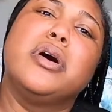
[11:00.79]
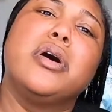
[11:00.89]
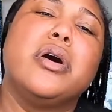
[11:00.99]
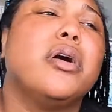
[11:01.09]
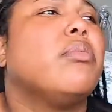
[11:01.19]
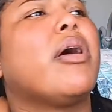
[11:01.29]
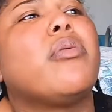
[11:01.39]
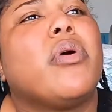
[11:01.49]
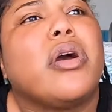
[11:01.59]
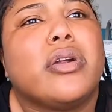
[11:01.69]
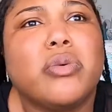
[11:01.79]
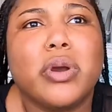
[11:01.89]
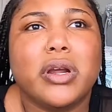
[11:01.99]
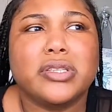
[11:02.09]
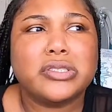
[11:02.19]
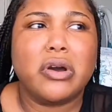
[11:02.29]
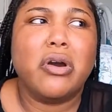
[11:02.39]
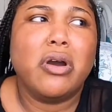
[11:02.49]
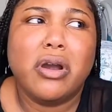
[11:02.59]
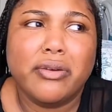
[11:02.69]
Oh, I don't want her to wear a
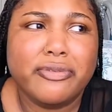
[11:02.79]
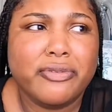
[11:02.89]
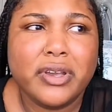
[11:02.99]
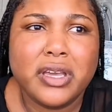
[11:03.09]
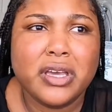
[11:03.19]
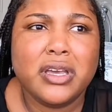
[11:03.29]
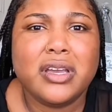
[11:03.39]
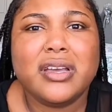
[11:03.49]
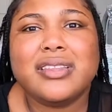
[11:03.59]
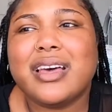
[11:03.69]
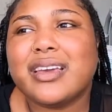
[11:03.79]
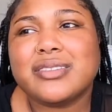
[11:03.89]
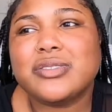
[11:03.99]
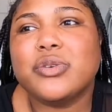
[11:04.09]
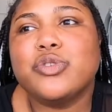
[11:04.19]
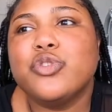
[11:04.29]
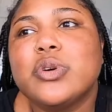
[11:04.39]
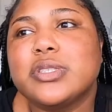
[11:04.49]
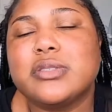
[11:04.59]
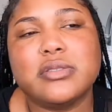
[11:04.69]
scarf. Like, so
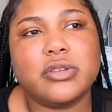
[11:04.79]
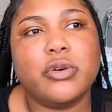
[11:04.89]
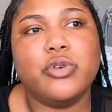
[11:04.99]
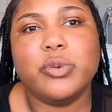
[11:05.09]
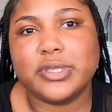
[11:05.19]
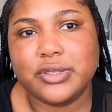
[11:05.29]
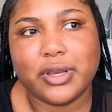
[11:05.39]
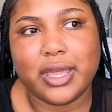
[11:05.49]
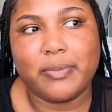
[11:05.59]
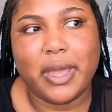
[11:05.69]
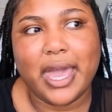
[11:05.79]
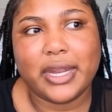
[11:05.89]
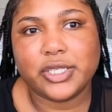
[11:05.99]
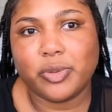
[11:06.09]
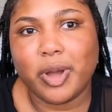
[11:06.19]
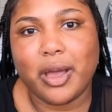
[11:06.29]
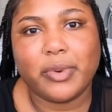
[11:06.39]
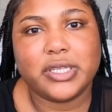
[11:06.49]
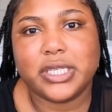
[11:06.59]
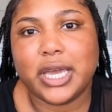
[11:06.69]
was so you was looking mad at your mom
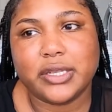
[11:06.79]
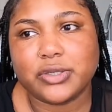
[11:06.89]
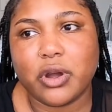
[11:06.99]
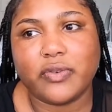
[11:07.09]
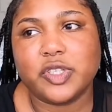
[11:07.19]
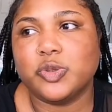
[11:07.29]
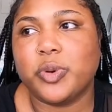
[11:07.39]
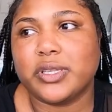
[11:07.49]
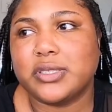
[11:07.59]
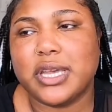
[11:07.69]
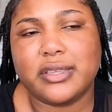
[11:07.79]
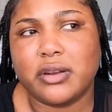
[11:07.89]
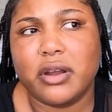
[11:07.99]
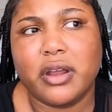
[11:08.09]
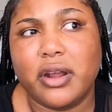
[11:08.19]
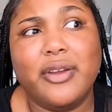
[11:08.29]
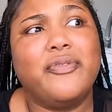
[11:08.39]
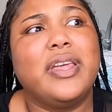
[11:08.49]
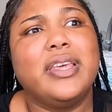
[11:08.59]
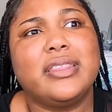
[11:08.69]
because she had a scarf because she was protecting her hair.
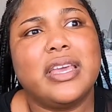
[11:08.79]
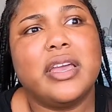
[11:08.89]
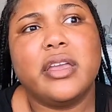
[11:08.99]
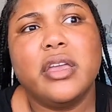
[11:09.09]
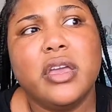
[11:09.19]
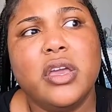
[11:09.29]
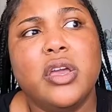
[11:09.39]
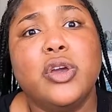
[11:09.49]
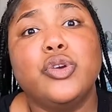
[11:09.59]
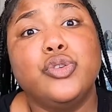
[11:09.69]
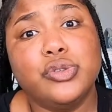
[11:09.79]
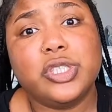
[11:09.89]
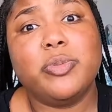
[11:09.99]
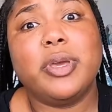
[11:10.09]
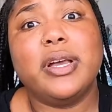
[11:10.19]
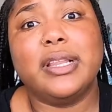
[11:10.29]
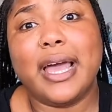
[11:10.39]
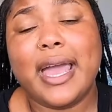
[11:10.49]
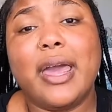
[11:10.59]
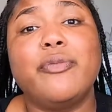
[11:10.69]
If anything, you should be
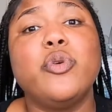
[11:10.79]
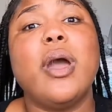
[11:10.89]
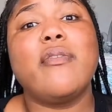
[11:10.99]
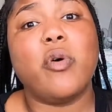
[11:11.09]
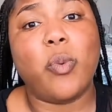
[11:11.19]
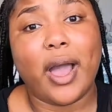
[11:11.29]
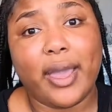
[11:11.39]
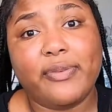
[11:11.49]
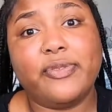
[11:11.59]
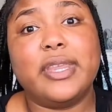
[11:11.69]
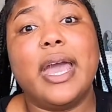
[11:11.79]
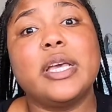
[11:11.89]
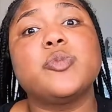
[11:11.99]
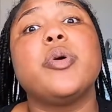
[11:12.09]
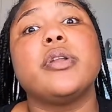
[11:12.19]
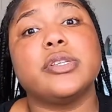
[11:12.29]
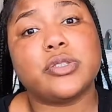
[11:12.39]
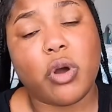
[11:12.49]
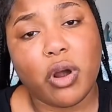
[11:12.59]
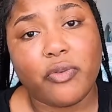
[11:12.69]
glad if you have a wife that is putting a
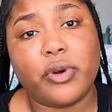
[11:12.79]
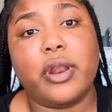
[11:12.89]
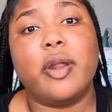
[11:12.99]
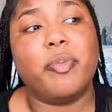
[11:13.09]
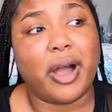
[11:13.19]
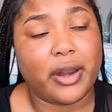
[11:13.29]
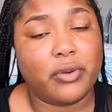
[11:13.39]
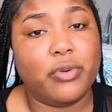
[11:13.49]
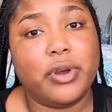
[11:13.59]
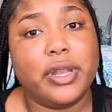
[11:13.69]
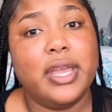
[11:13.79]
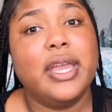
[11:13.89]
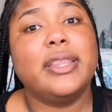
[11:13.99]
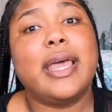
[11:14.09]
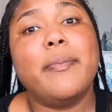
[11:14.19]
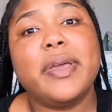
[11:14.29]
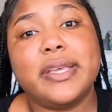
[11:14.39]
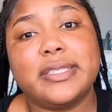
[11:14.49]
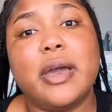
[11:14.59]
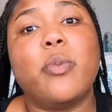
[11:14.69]
scarf on and a bonnet on that
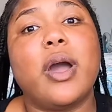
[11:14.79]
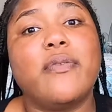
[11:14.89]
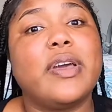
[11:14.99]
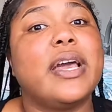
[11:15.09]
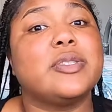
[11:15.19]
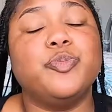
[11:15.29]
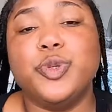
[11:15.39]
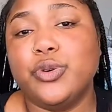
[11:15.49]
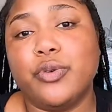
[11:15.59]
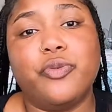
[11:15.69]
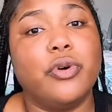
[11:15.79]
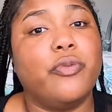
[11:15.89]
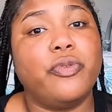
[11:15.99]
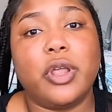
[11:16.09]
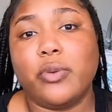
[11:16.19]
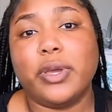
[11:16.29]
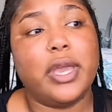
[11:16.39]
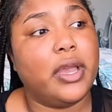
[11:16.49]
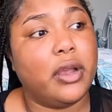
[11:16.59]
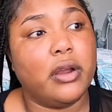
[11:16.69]
means that wife has beautiful flowing
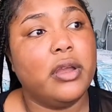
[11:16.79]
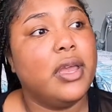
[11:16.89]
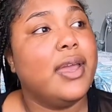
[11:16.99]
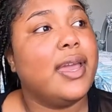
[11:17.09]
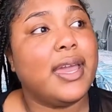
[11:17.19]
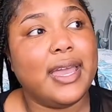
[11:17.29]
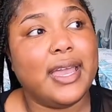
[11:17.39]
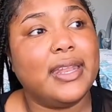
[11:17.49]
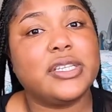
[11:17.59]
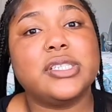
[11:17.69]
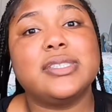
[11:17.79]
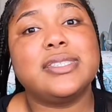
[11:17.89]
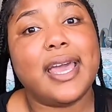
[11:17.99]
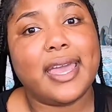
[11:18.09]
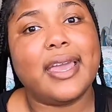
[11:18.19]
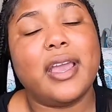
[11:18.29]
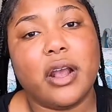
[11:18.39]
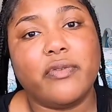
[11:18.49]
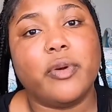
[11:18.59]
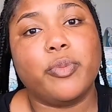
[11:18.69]
hair and she's taking
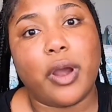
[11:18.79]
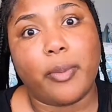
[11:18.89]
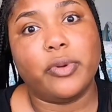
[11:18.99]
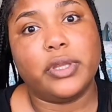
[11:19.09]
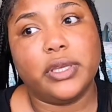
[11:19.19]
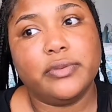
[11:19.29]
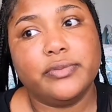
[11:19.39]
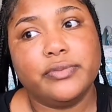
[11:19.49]
care of it properly